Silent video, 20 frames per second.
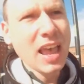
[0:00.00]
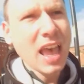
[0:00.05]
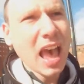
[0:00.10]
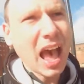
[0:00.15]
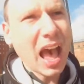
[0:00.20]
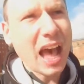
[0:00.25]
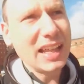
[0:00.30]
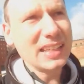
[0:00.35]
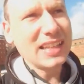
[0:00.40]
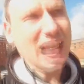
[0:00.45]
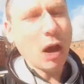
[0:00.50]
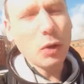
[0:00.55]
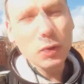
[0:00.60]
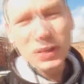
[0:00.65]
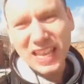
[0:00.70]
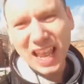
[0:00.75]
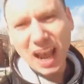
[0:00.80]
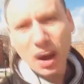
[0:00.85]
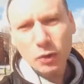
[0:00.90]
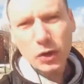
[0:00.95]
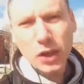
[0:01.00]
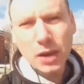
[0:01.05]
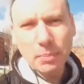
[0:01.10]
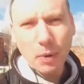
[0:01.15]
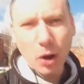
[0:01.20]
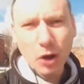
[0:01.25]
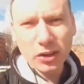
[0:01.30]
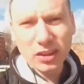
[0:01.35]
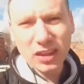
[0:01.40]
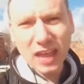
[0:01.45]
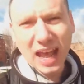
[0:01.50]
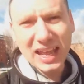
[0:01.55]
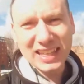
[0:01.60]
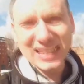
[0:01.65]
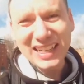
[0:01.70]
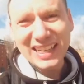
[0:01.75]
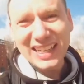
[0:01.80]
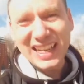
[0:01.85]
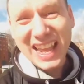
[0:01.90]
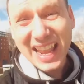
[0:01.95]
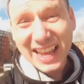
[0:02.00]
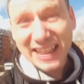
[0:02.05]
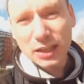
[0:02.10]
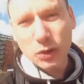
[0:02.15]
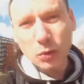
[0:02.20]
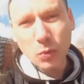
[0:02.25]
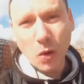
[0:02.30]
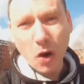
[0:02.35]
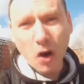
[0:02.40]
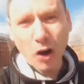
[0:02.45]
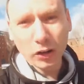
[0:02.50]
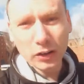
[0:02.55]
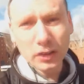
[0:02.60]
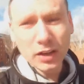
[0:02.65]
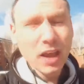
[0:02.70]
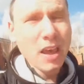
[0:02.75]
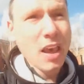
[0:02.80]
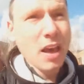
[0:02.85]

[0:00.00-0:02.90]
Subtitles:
and I'll tell you about that later on.